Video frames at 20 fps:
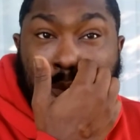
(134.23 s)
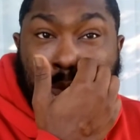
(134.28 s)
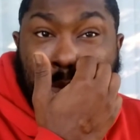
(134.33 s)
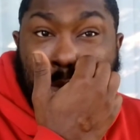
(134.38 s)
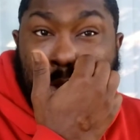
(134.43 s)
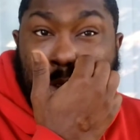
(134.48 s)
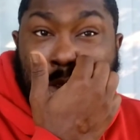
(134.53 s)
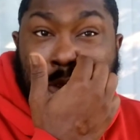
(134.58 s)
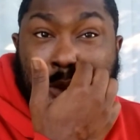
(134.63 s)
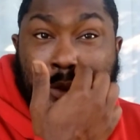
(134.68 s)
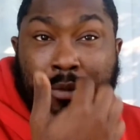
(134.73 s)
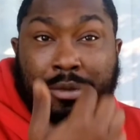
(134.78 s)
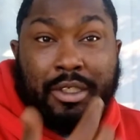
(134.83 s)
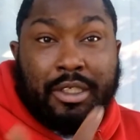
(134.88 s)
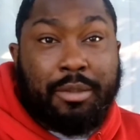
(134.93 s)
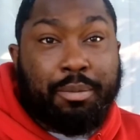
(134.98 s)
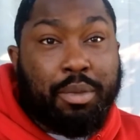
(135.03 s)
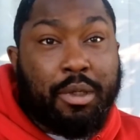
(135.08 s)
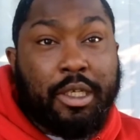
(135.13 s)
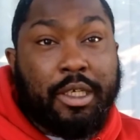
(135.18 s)
and
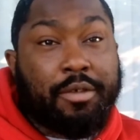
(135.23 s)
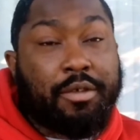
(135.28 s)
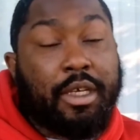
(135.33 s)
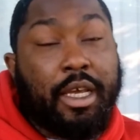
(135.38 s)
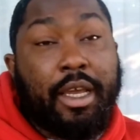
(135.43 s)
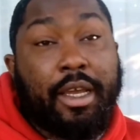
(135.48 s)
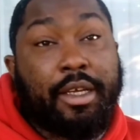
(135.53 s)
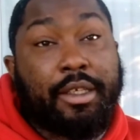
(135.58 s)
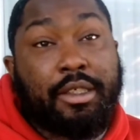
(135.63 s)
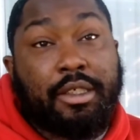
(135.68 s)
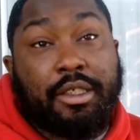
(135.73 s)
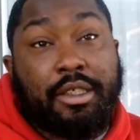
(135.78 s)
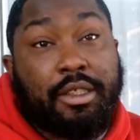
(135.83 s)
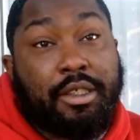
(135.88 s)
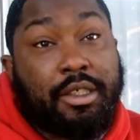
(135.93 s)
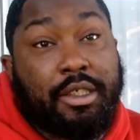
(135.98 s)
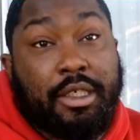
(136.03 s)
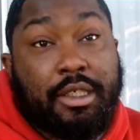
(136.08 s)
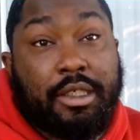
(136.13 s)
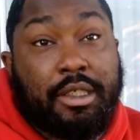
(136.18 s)
just believes age is
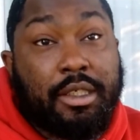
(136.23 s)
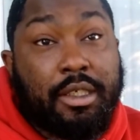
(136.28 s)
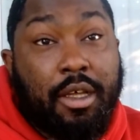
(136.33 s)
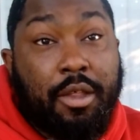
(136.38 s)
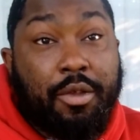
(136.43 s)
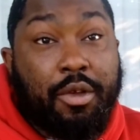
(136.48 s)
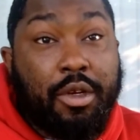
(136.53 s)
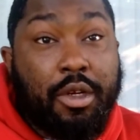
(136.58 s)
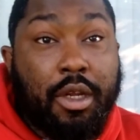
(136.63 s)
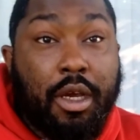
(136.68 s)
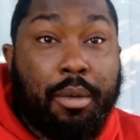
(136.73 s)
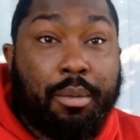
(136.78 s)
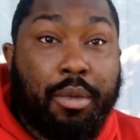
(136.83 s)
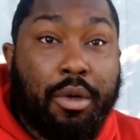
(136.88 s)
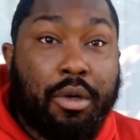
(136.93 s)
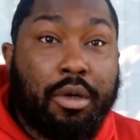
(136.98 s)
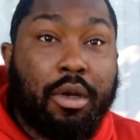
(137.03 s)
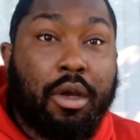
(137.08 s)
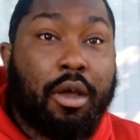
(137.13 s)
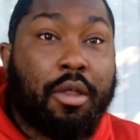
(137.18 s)
just another
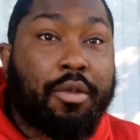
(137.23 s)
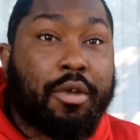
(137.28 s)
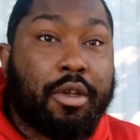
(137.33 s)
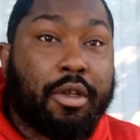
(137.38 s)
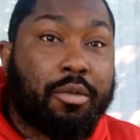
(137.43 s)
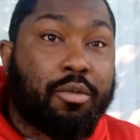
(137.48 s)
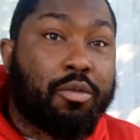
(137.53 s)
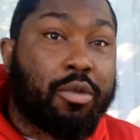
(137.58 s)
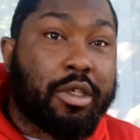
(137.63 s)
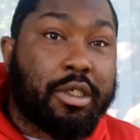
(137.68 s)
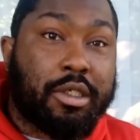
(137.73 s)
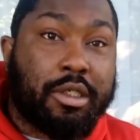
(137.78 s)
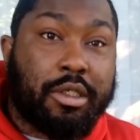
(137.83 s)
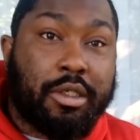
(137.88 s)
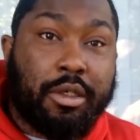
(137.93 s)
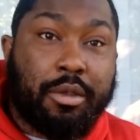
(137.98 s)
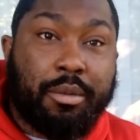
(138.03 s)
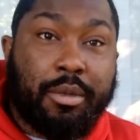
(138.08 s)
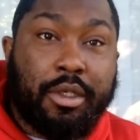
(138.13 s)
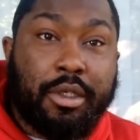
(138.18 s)
number other than
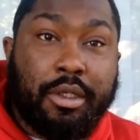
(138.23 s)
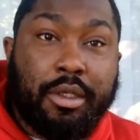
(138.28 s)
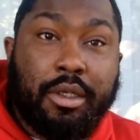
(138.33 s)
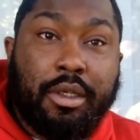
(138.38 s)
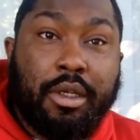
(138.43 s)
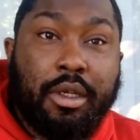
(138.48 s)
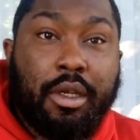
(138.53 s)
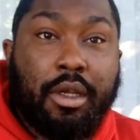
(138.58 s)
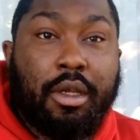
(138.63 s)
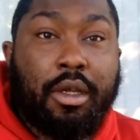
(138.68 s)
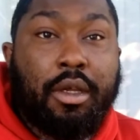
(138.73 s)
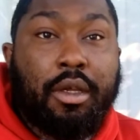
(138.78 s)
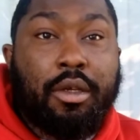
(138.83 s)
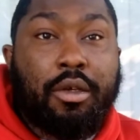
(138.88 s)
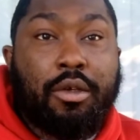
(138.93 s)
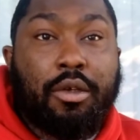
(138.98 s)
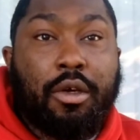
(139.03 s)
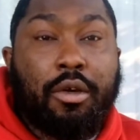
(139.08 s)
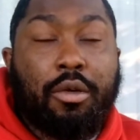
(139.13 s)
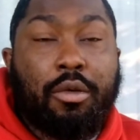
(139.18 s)
wisdom and,
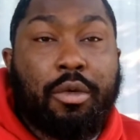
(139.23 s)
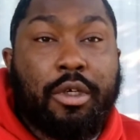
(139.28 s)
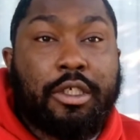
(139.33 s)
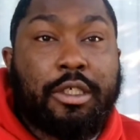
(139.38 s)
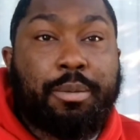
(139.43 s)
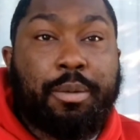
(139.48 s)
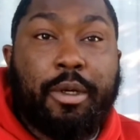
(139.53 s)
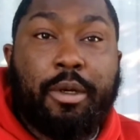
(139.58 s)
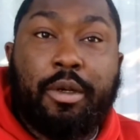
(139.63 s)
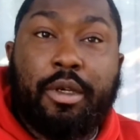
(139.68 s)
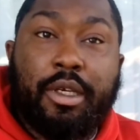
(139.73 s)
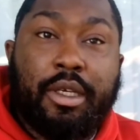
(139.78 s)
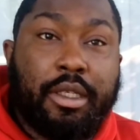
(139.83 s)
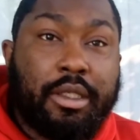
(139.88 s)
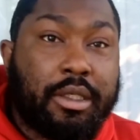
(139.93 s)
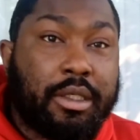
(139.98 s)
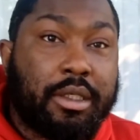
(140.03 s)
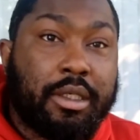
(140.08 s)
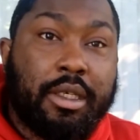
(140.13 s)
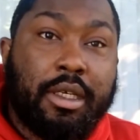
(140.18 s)

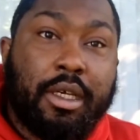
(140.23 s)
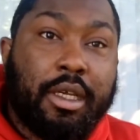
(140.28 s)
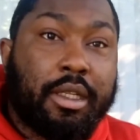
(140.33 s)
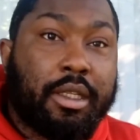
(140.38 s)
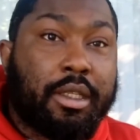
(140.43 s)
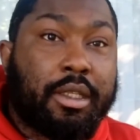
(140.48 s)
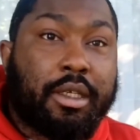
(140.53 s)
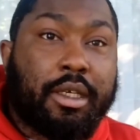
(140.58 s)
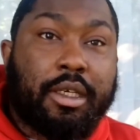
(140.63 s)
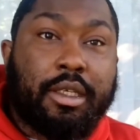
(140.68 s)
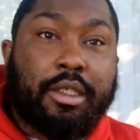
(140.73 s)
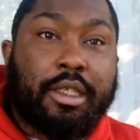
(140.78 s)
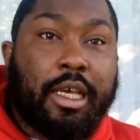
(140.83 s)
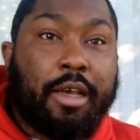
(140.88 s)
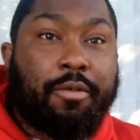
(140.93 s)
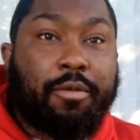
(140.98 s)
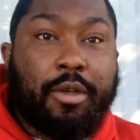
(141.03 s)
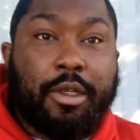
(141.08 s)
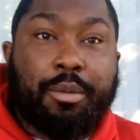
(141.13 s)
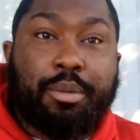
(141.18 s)
experience, can
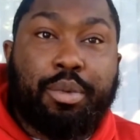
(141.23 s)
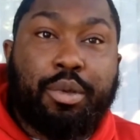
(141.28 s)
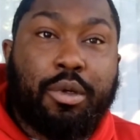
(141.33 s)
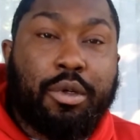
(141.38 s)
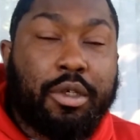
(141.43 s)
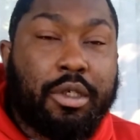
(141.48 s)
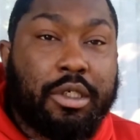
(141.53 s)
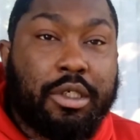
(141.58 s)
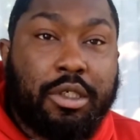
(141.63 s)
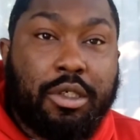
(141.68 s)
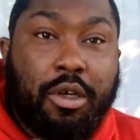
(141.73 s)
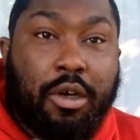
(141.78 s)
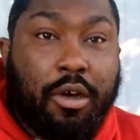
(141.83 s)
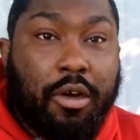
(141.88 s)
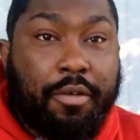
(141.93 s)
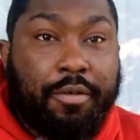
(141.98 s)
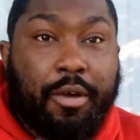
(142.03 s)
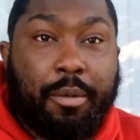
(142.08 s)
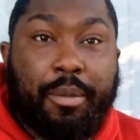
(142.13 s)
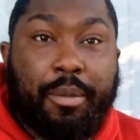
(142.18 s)
definitely pull this off.